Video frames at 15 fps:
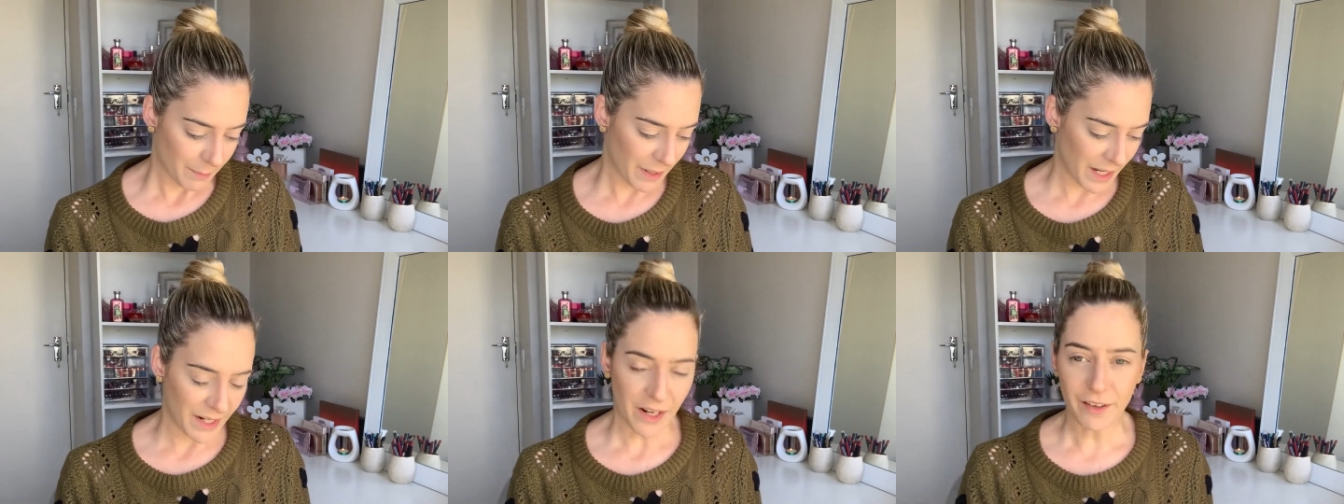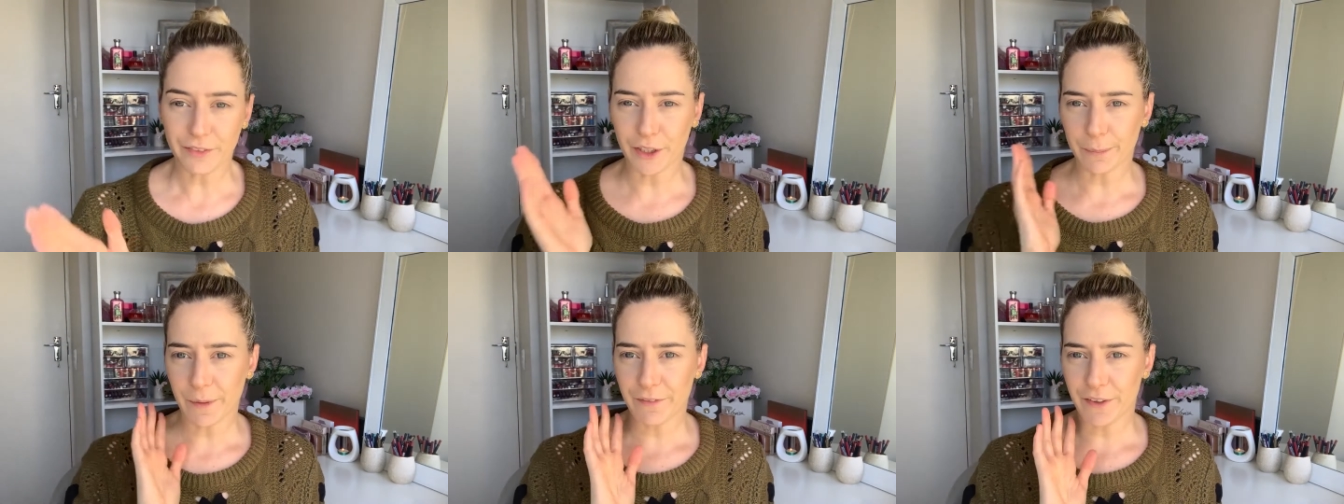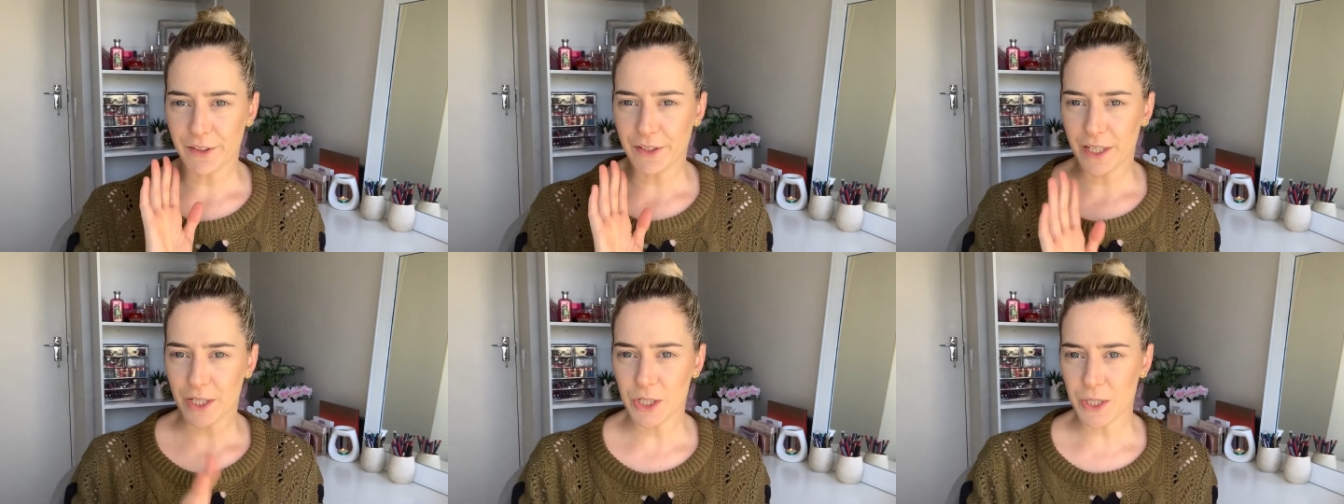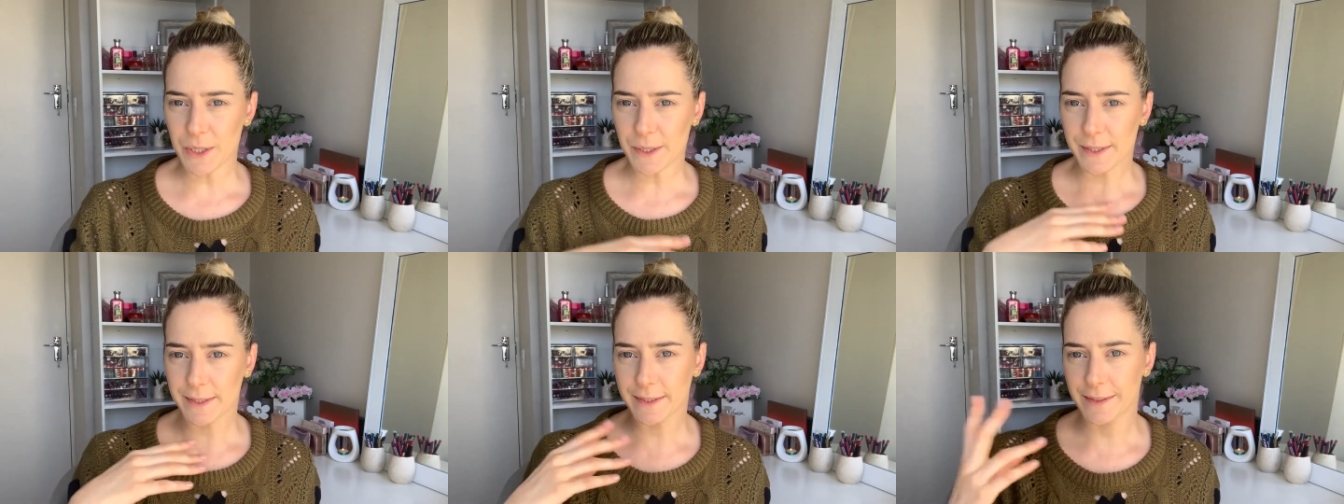But I've got my
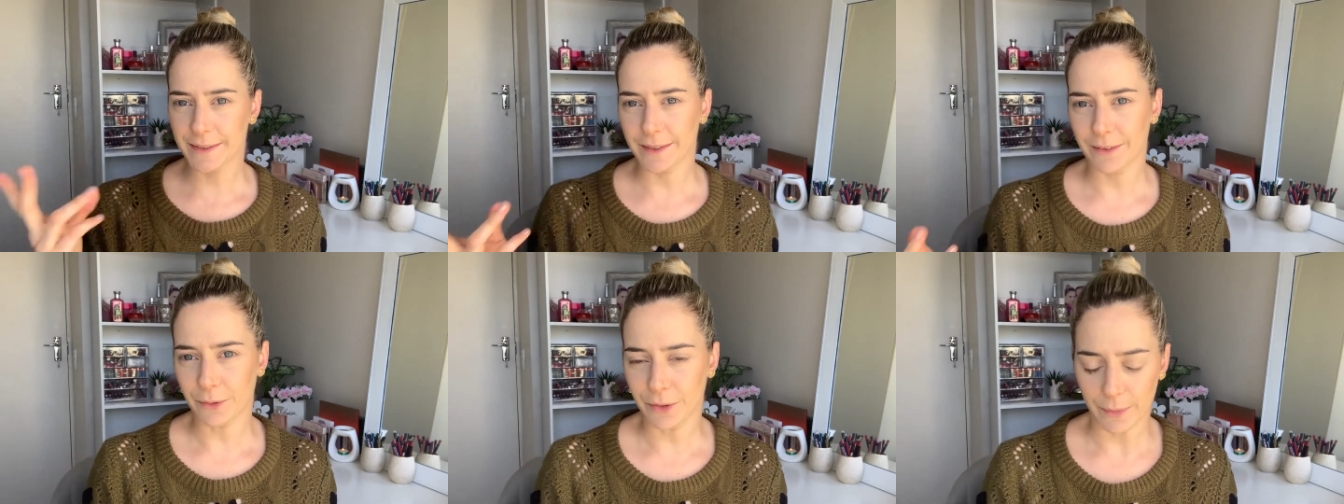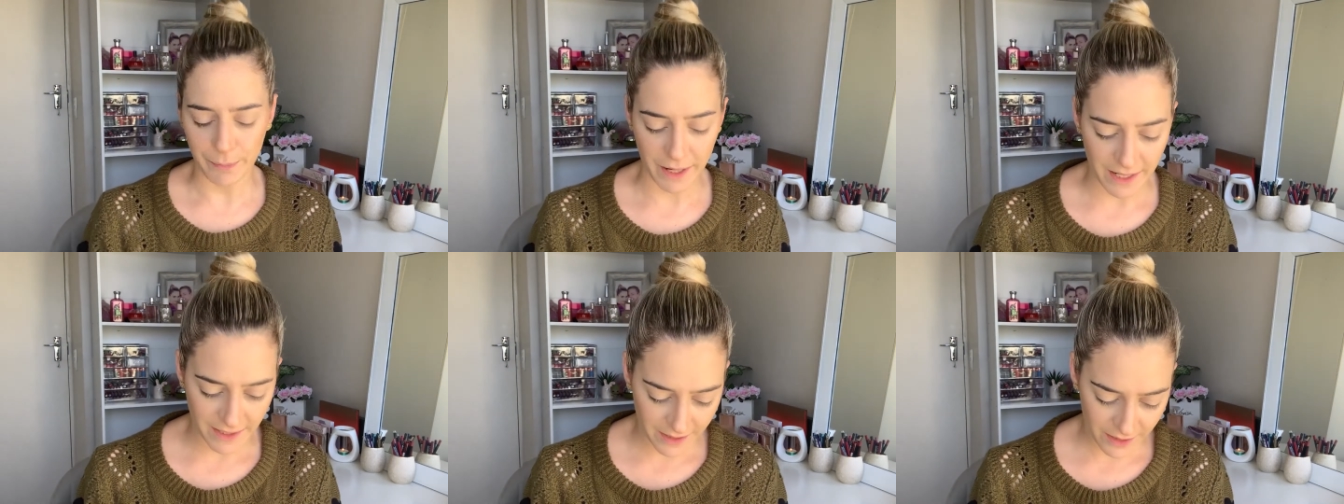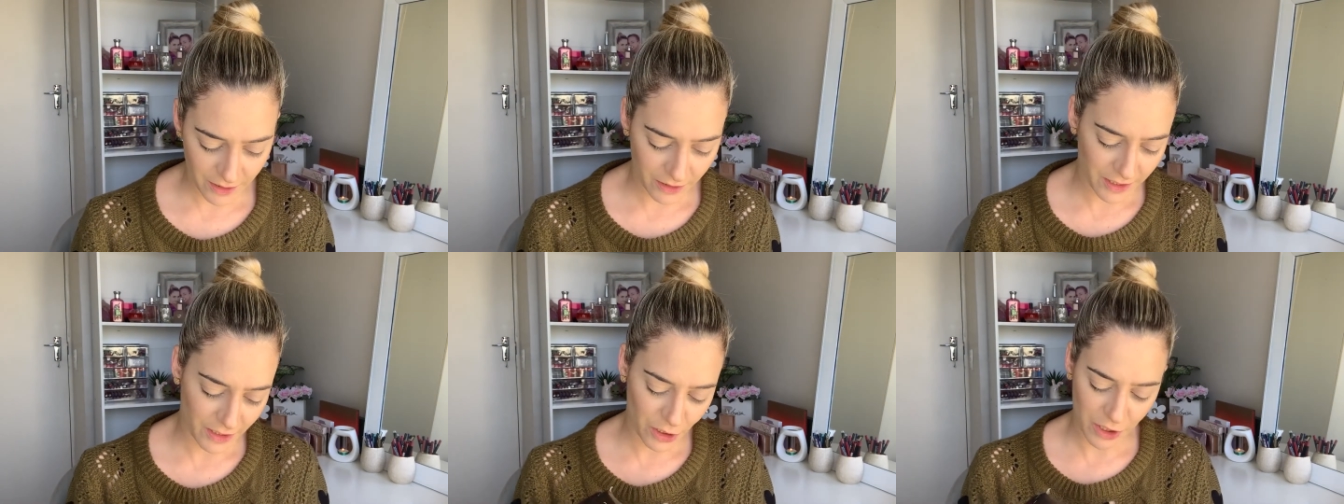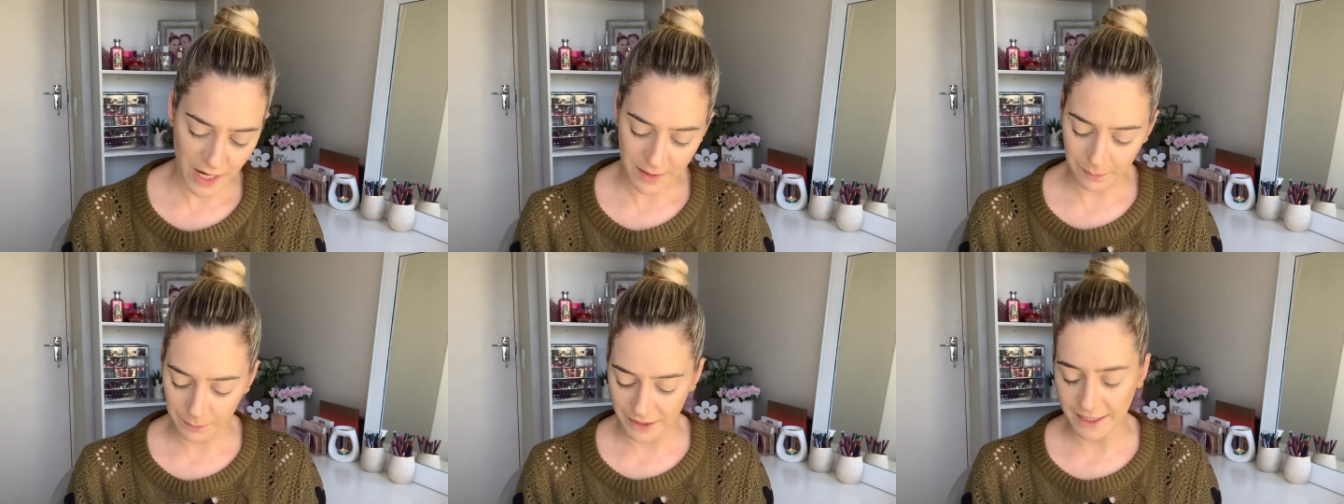foundation on and all the basics because I just
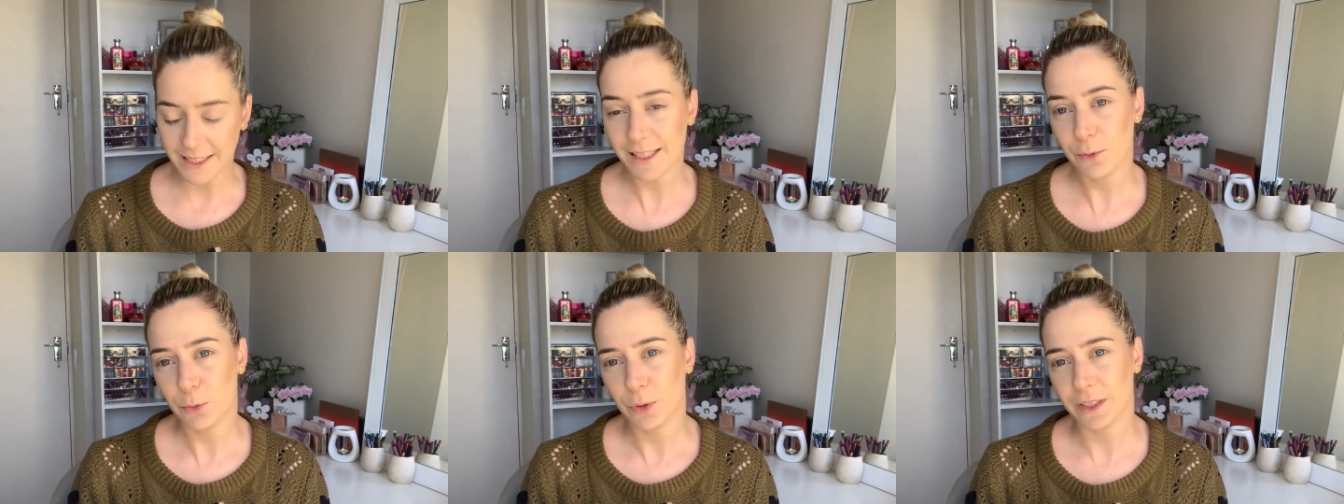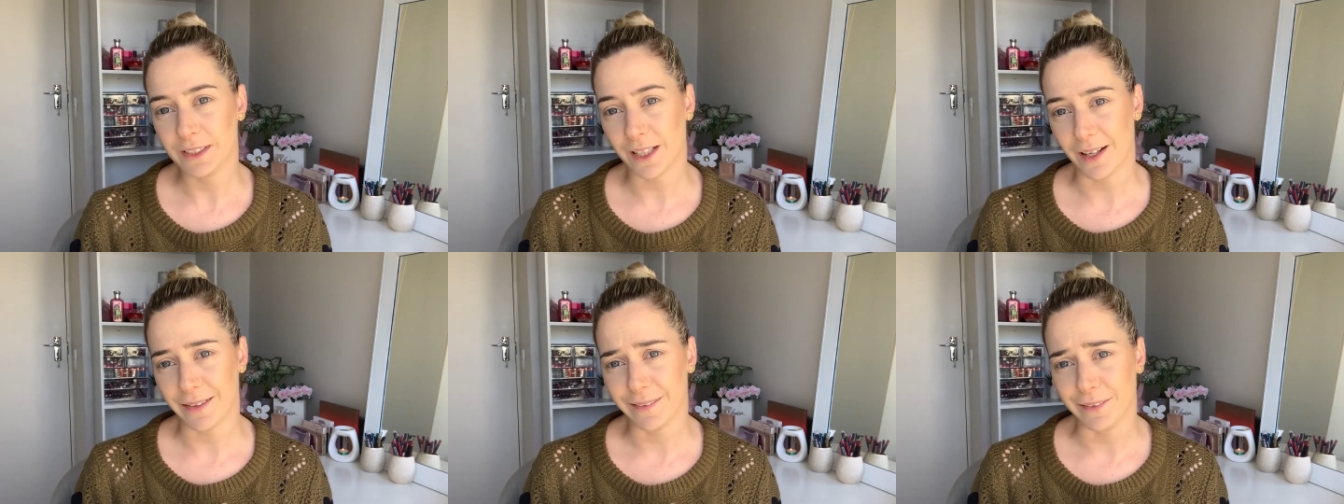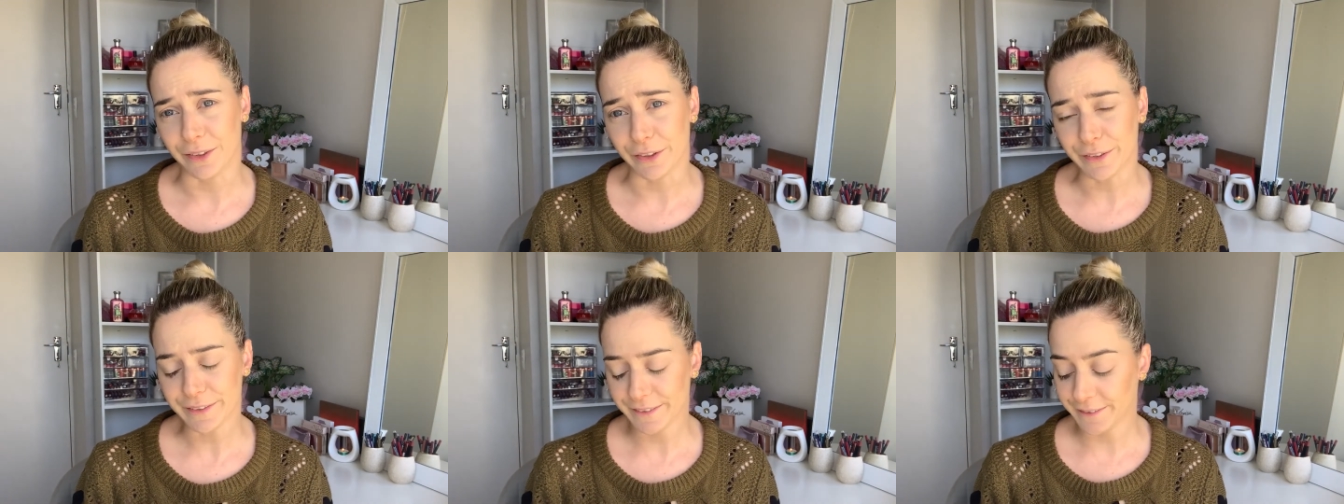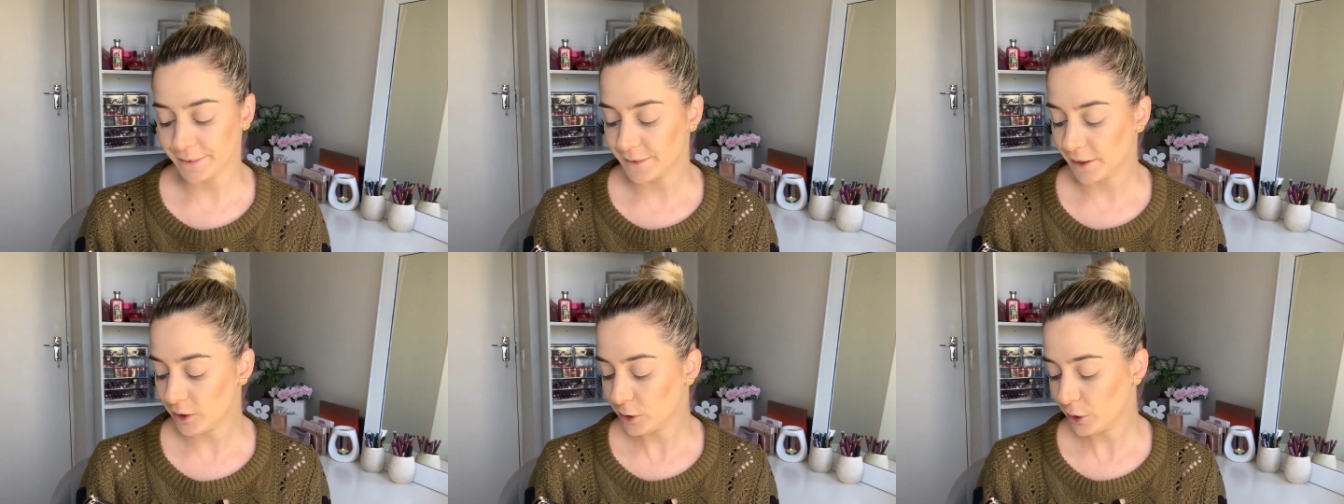had a peek in what I got.
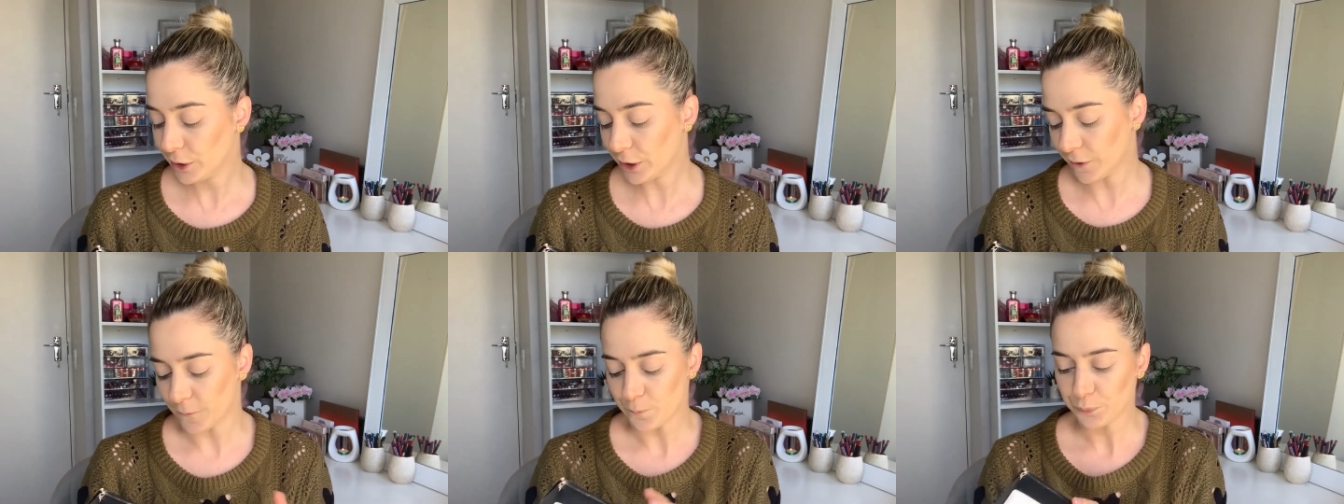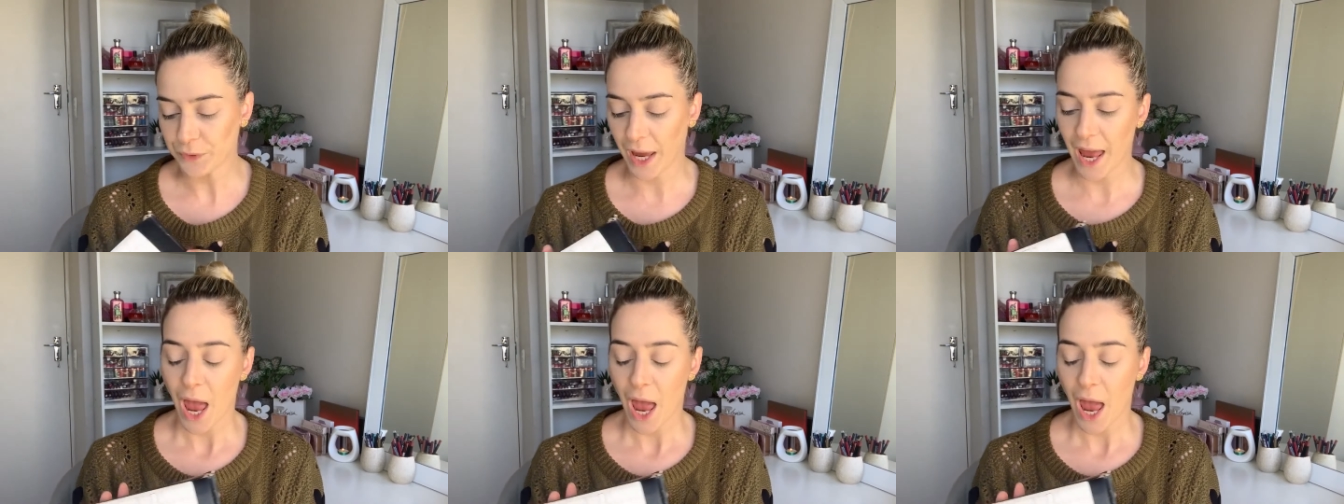So yeah,